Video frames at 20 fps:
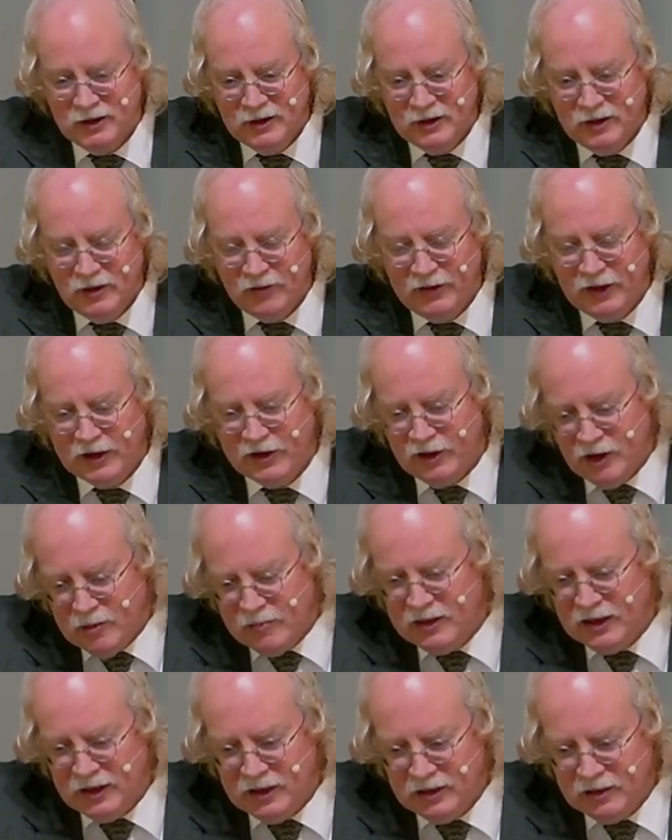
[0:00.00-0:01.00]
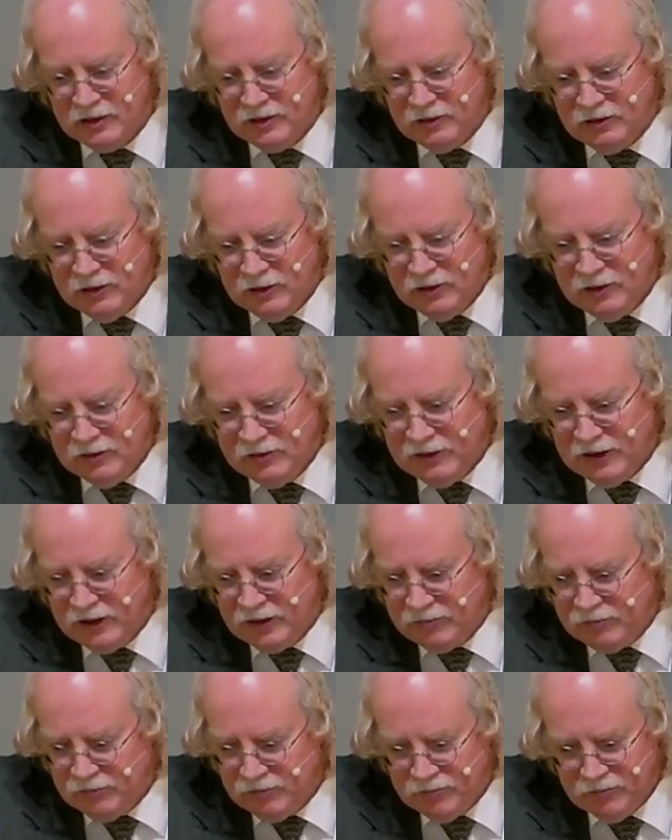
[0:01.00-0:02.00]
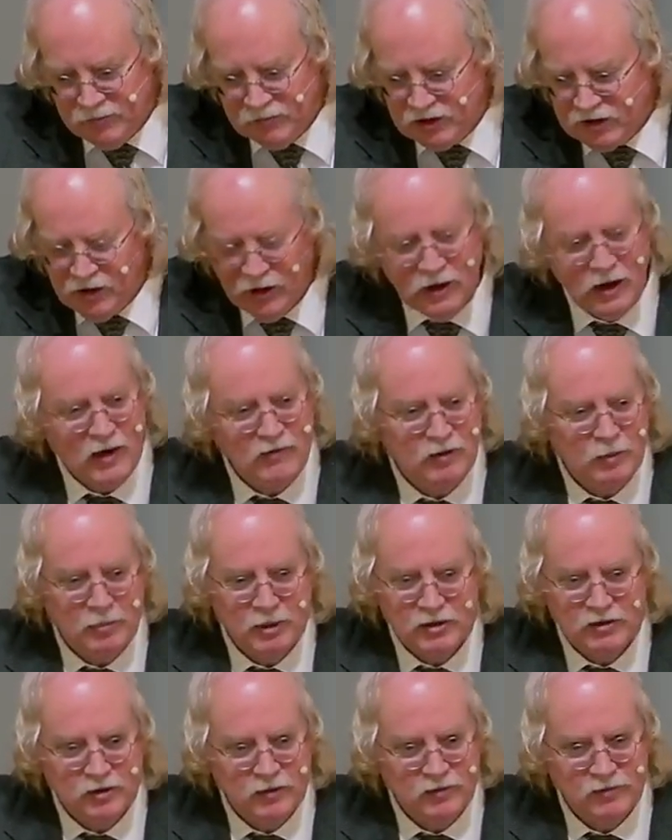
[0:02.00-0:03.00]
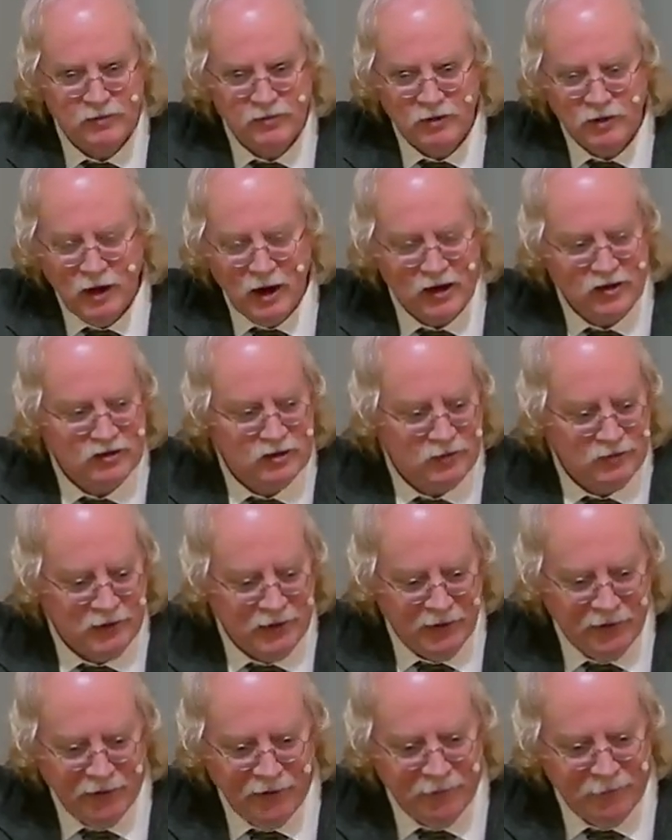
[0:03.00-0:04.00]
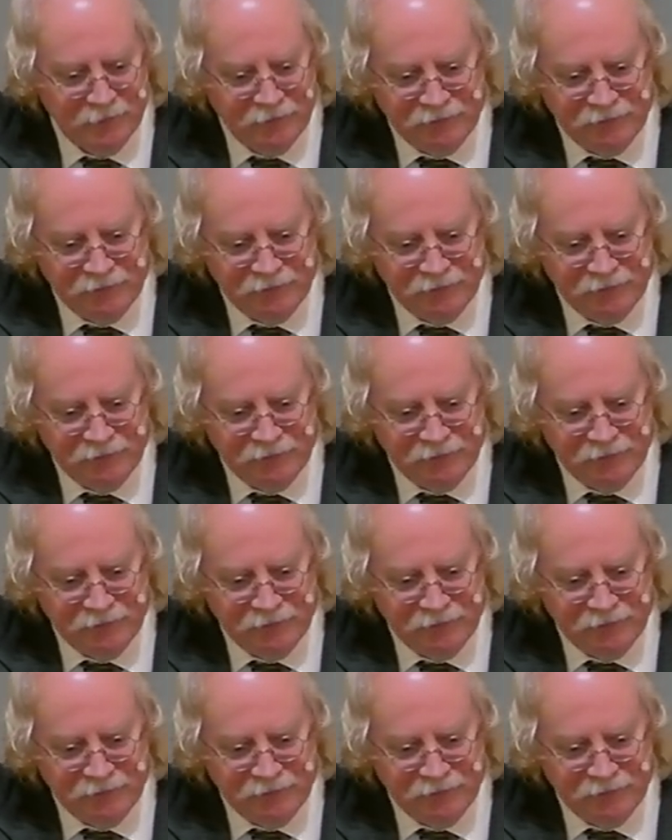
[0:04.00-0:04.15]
And they come in, they cut off a bunch of locks of hair,